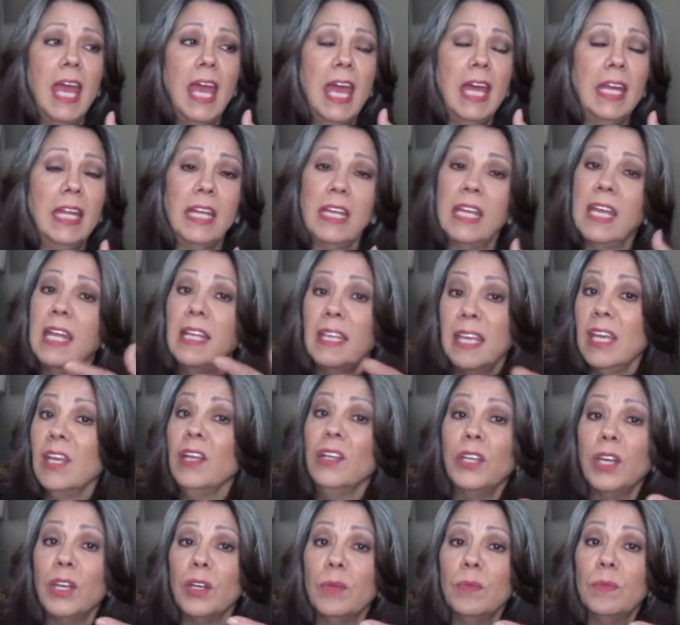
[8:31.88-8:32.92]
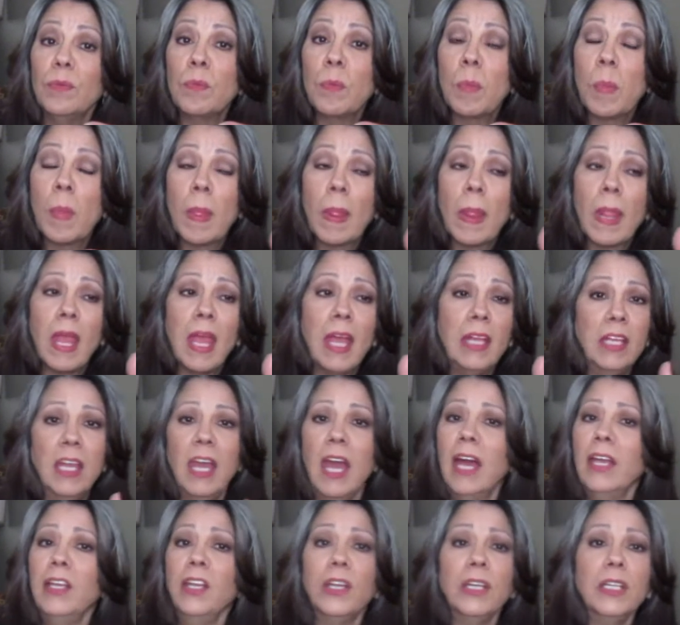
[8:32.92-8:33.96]
And it can kill you. And
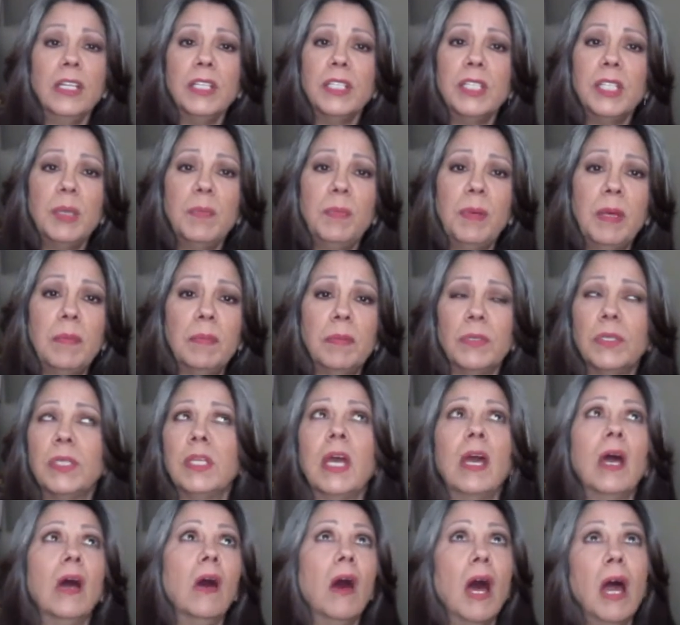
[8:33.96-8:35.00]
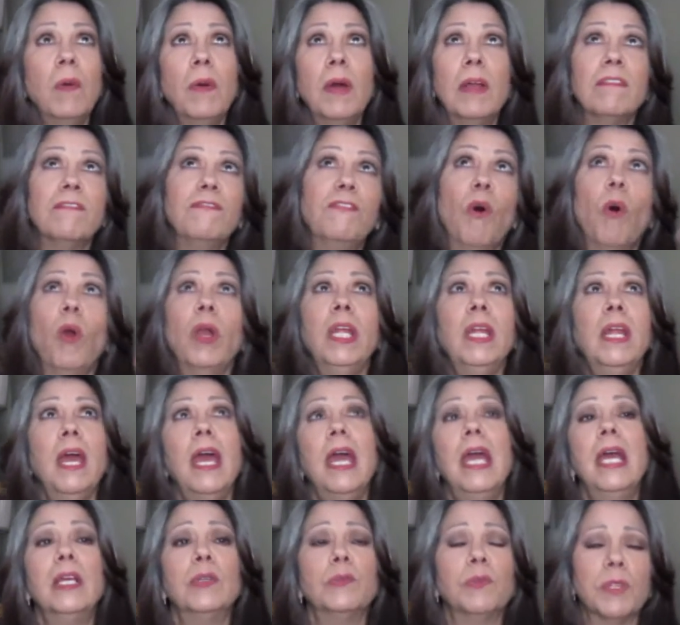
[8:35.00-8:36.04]
yeah, you're going to see people who say, oh, I went 40
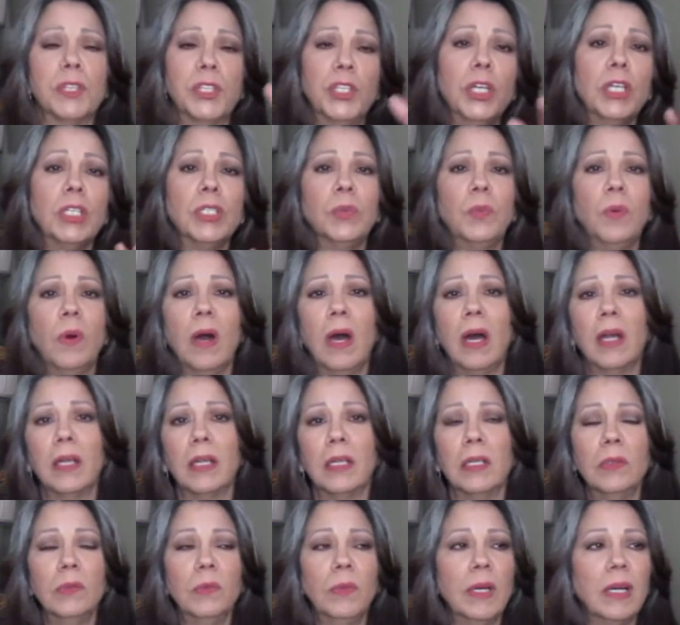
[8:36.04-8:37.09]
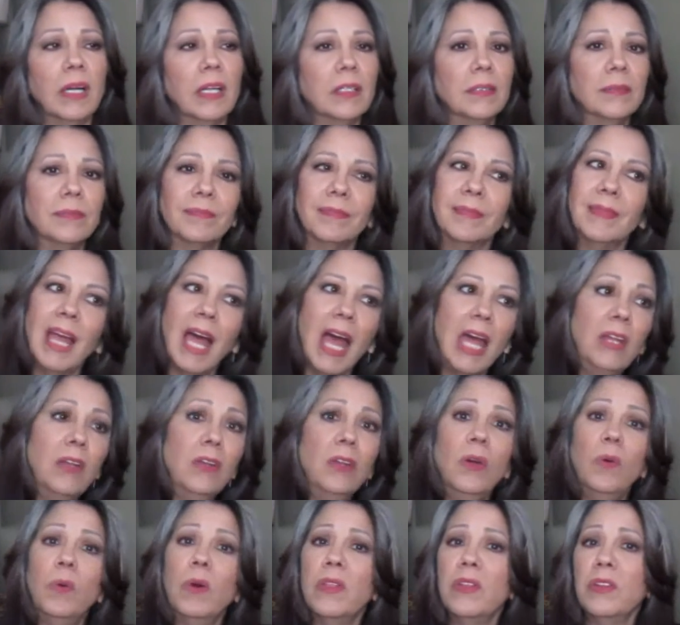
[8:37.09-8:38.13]
days with just water. Well, I don't
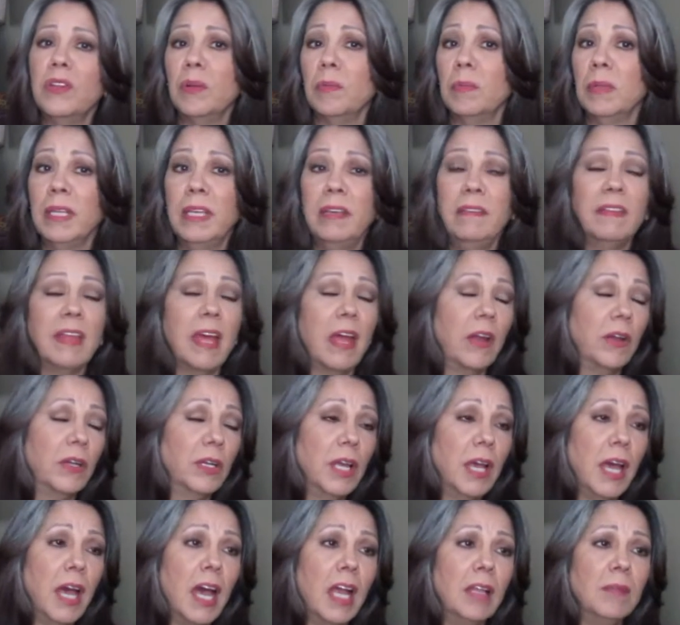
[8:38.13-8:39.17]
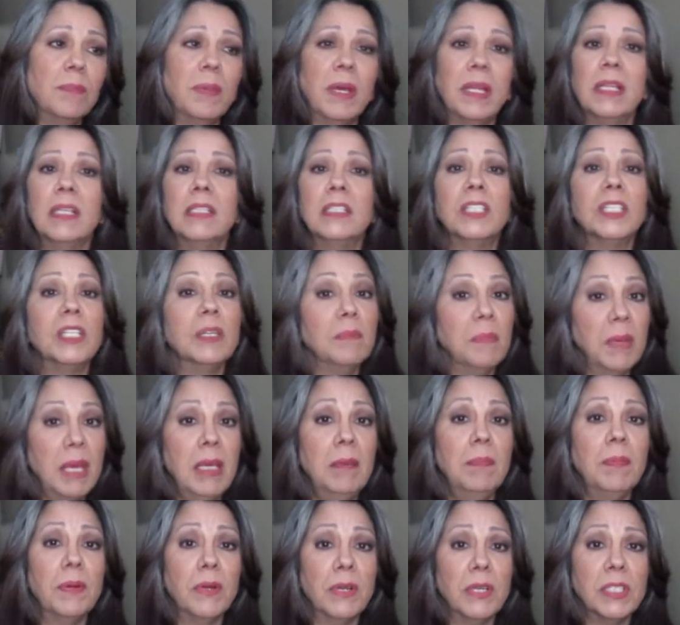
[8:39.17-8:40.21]
know whether to believe that or not, but to
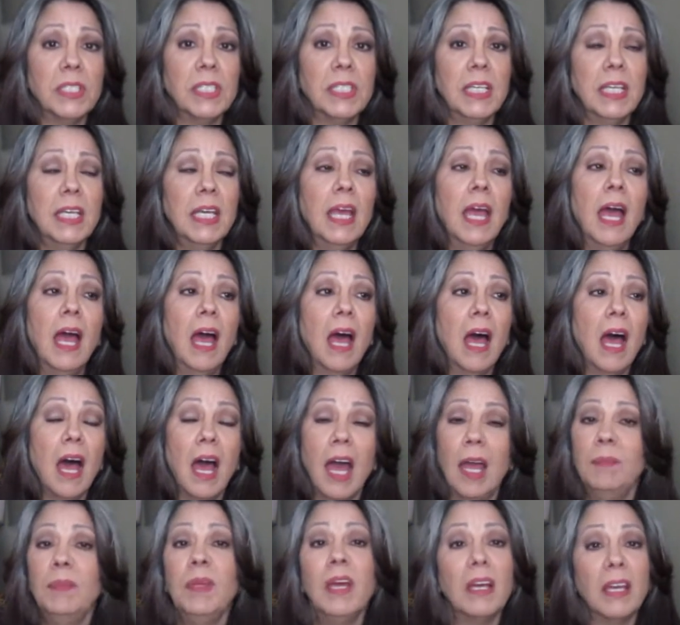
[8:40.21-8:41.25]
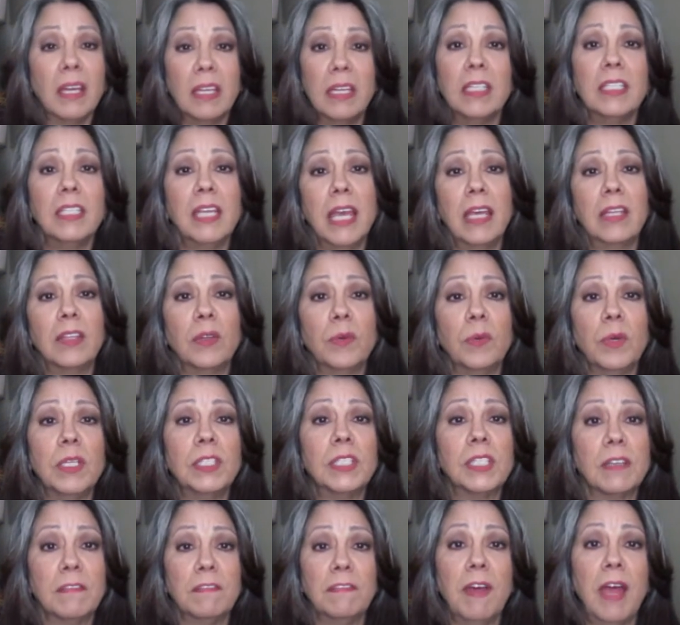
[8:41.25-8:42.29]
me personally, I'm not going to take the
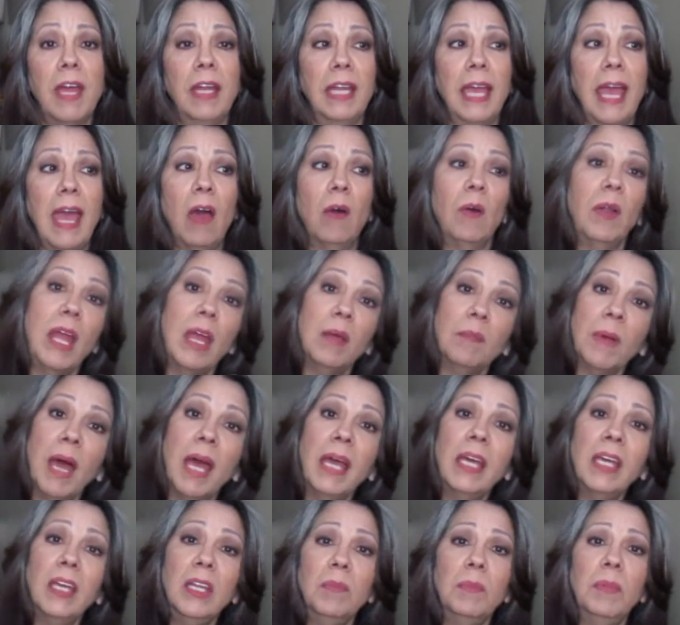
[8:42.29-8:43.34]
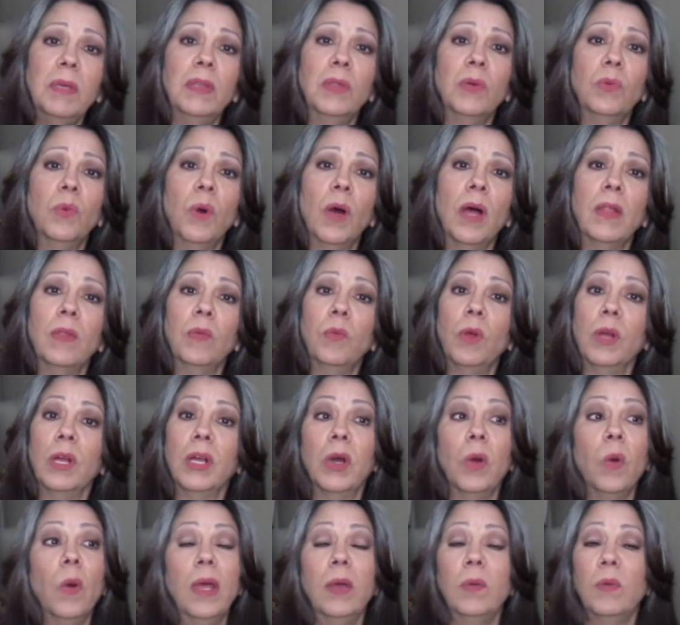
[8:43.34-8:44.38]
risk of finding out, am I going to be the one where
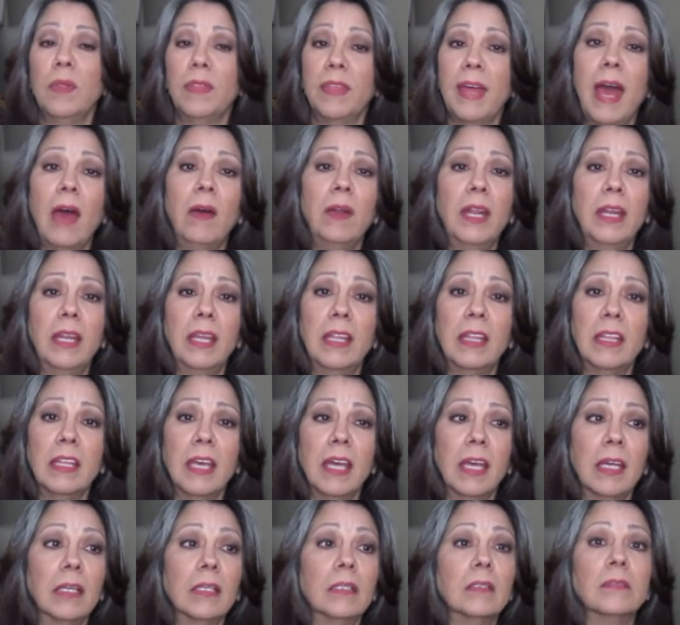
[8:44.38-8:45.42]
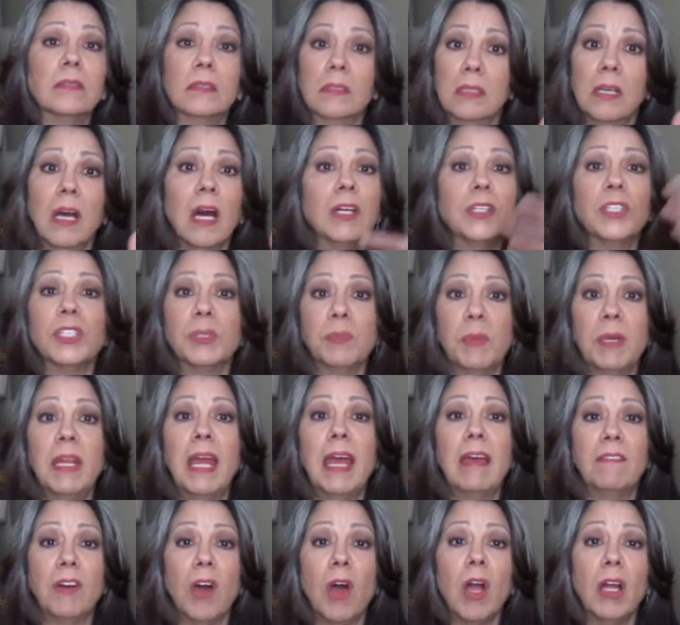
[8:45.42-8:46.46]
going without anything causes me
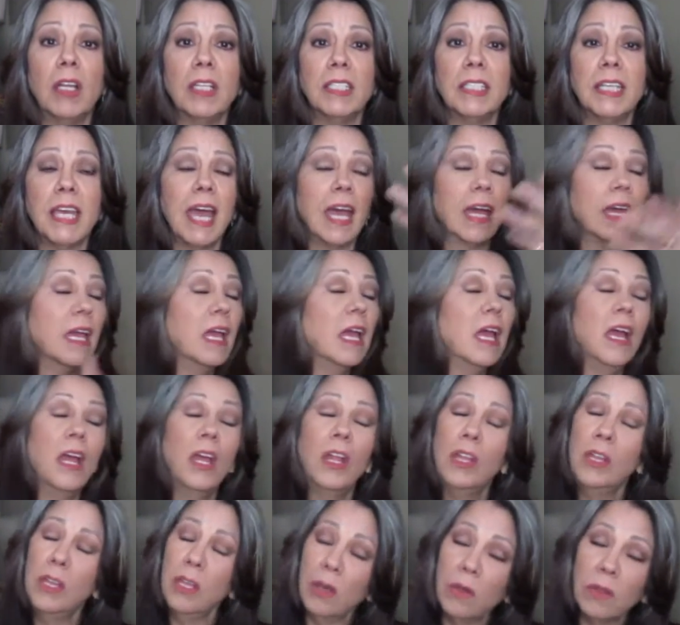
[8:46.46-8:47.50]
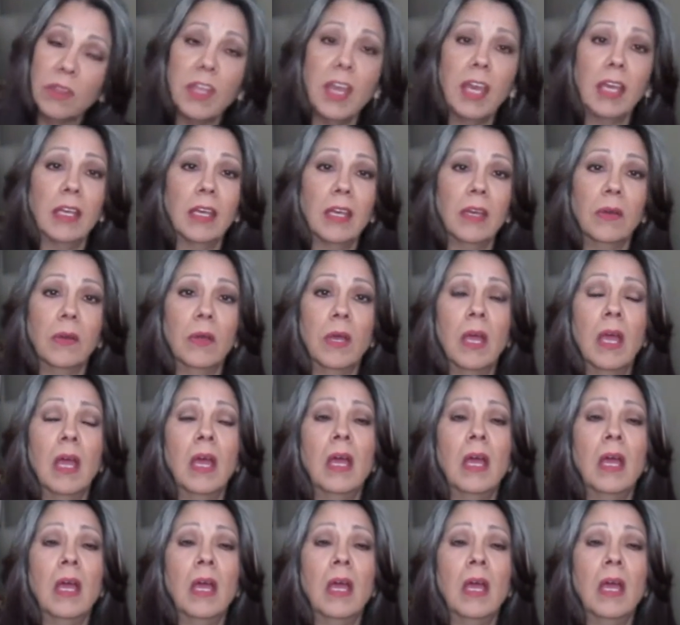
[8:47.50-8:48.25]
to have a heart attack? No, thank you.